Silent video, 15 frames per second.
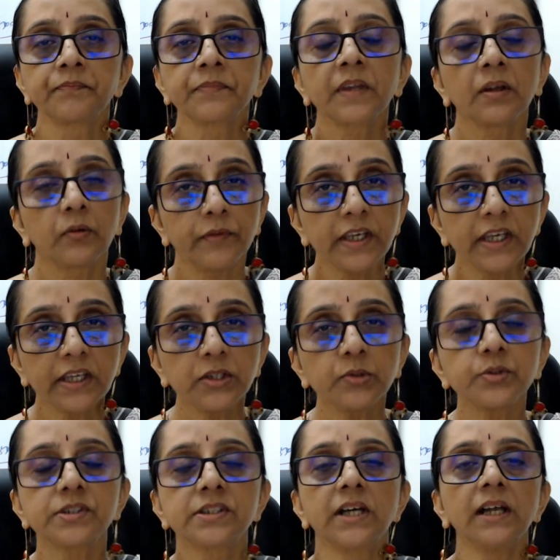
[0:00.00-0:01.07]
We can use
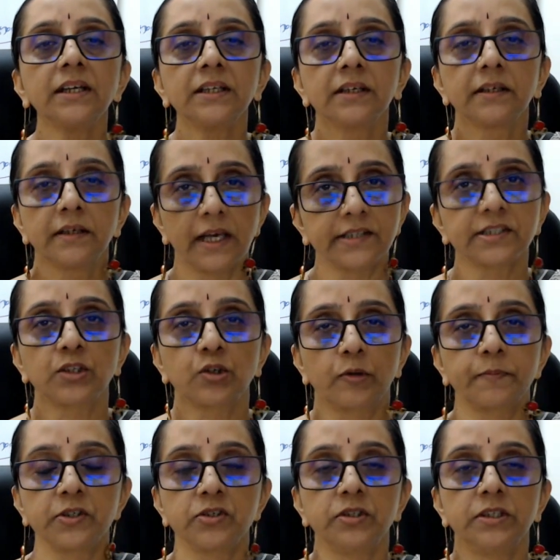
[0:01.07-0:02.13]
that as an
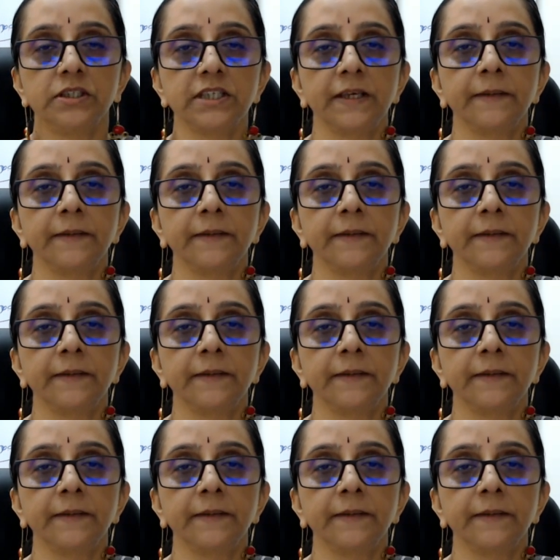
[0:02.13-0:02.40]
opportunity.